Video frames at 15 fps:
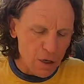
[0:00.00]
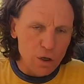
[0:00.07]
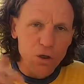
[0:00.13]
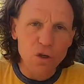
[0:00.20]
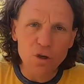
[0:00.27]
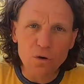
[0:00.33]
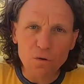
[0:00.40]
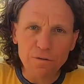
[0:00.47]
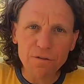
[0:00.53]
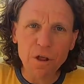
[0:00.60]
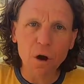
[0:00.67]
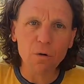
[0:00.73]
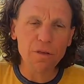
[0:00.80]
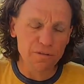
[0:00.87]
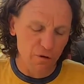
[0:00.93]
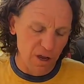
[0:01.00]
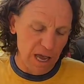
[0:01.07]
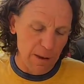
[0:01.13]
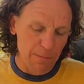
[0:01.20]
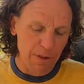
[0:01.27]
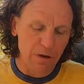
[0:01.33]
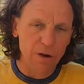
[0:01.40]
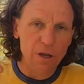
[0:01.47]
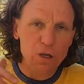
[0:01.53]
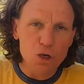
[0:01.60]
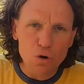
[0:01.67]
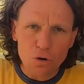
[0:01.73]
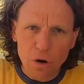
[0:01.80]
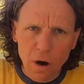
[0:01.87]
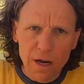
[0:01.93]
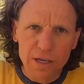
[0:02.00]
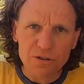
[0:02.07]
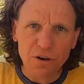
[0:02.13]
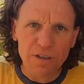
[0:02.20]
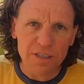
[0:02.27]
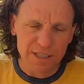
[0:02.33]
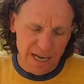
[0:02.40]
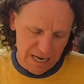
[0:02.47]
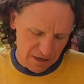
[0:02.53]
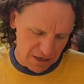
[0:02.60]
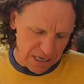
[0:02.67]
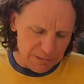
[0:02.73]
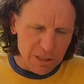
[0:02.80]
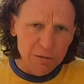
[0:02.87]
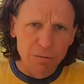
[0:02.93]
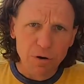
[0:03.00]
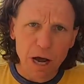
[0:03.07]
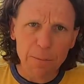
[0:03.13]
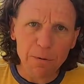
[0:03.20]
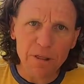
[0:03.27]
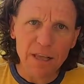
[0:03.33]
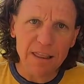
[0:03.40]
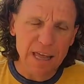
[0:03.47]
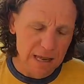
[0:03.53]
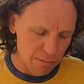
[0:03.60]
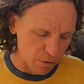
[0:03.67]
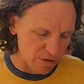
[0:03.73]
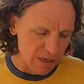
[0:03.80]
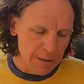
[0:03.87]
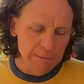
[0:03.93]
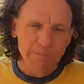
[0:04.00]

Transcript: You know the vocabulary. You know how to draw the diagrams. It's properly labeled.